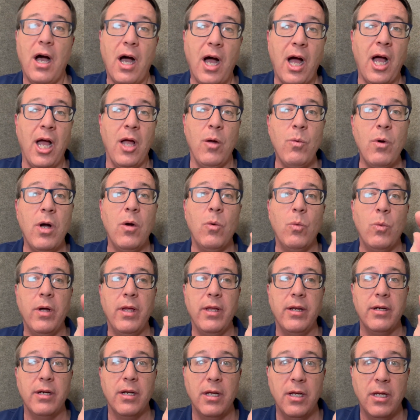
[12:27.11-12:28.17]
I want
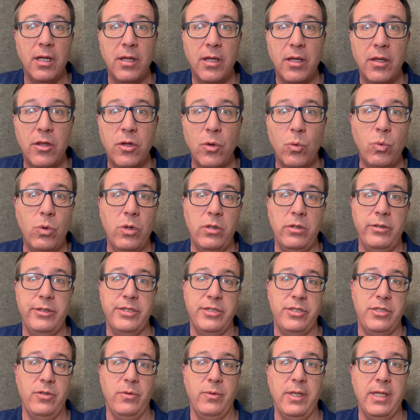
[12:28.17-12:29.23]
what the world
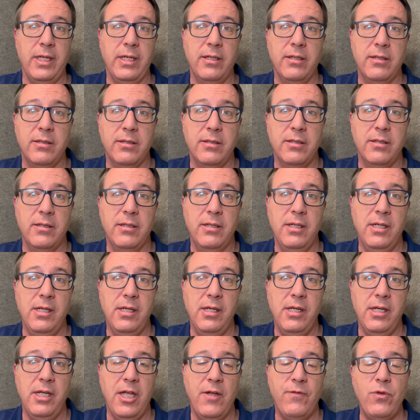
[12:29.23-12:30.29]
is doing."
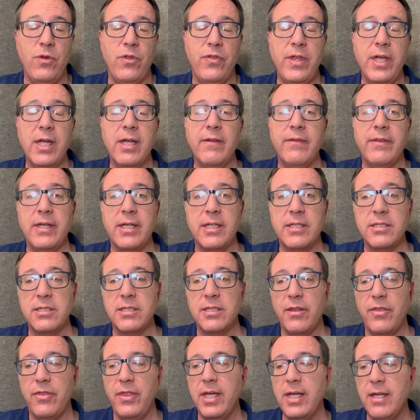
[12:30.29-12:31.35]
If you think of this,
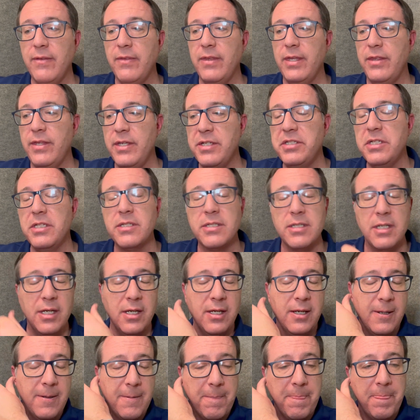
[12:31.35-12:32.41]
think of that. This is
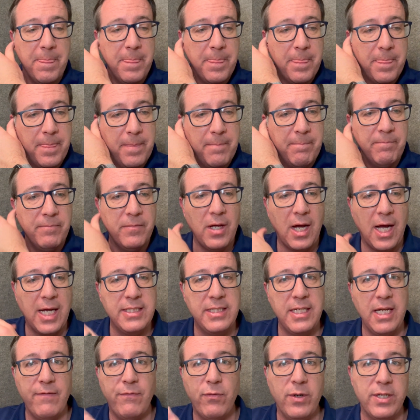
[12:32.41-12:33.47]

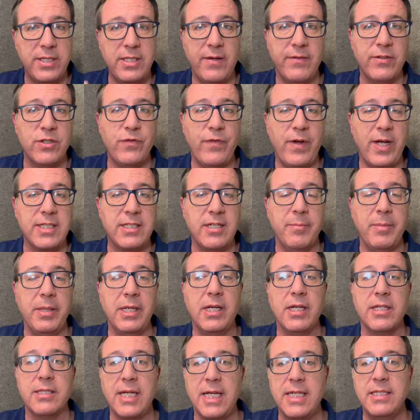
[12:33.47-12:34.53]
Isaiah 47 is fascinating
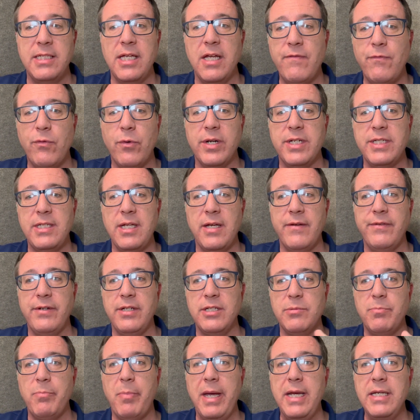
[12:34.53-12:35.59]
because Isaiah 47
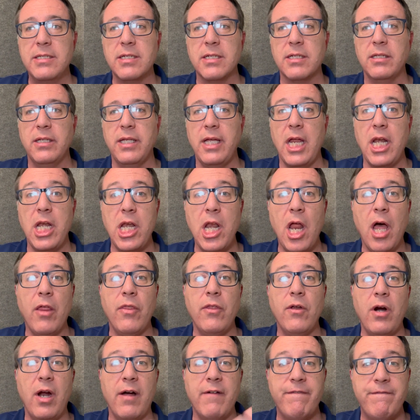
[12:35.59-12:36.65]
is basically
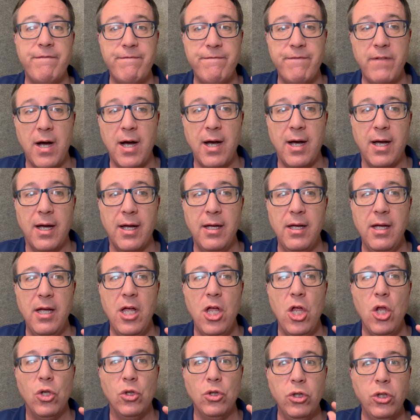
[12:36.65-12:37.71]
another uh,
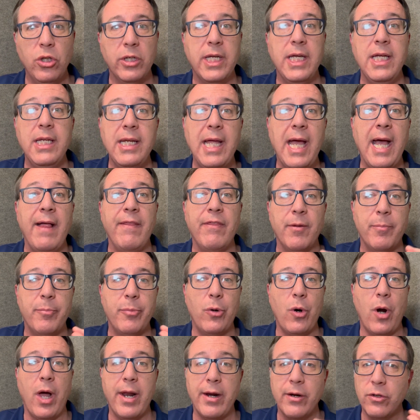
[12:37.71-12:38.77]
looking at the
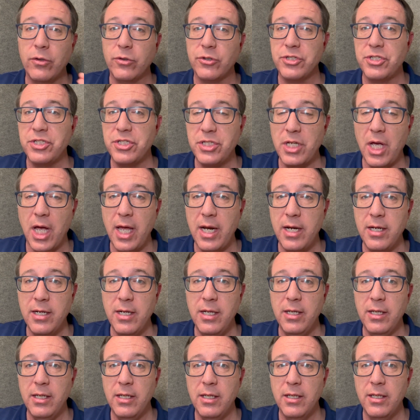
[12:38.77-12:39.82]
prodigal son
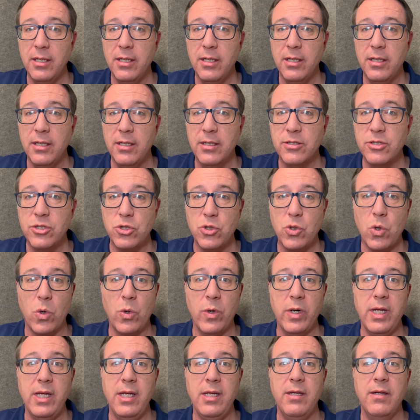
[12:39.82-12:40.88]

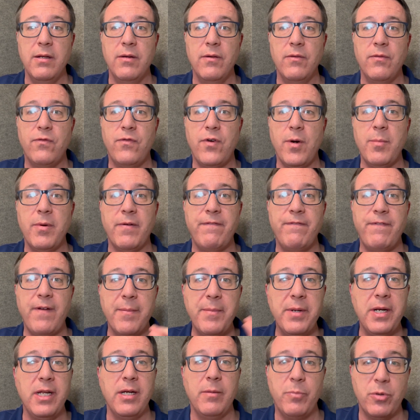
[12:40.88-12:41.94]
story from a
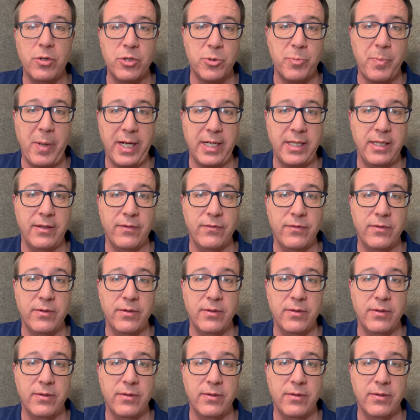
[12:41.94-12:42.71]
feminine perspective,